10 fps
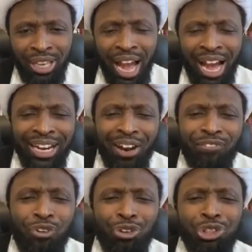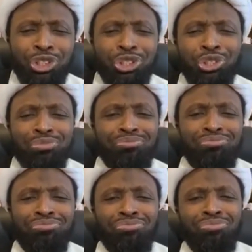the other forces.
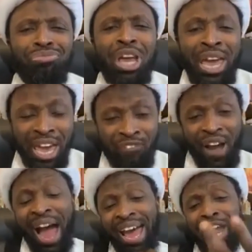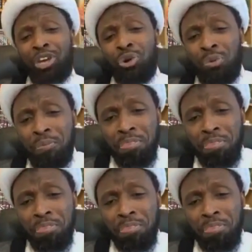If I and you